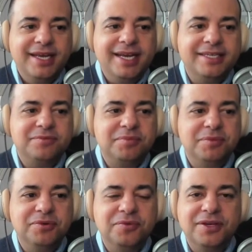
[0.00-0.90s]
as
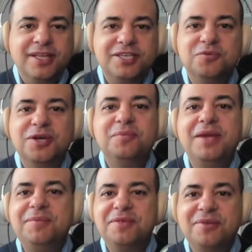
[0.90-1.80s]
people realized, well,
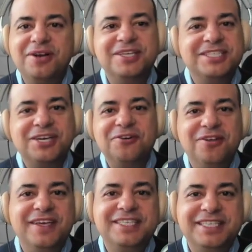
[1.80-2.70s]
maybe the market's not
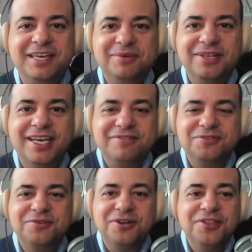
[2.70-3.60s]
all that stable after all.